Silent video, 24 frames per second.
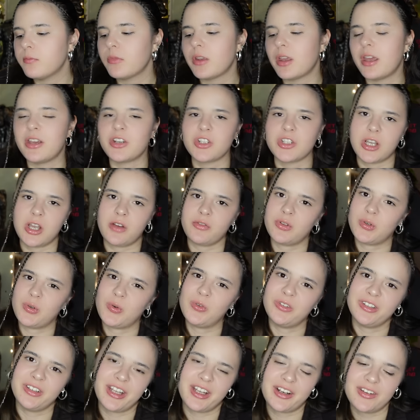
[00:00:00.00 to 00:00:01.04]
I actually have to
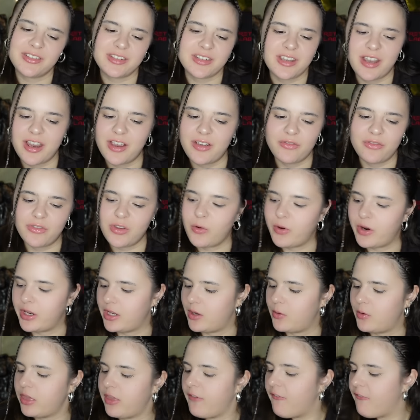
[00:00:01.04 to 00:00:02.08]
Google that because I have no
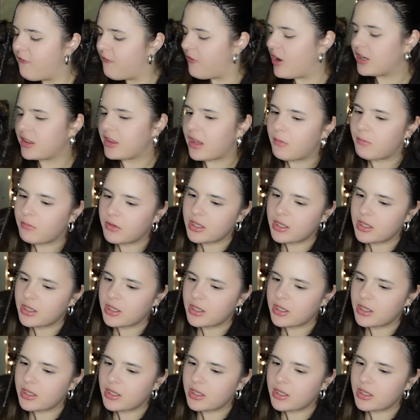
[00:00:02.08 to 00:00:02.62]
idea what the fuck that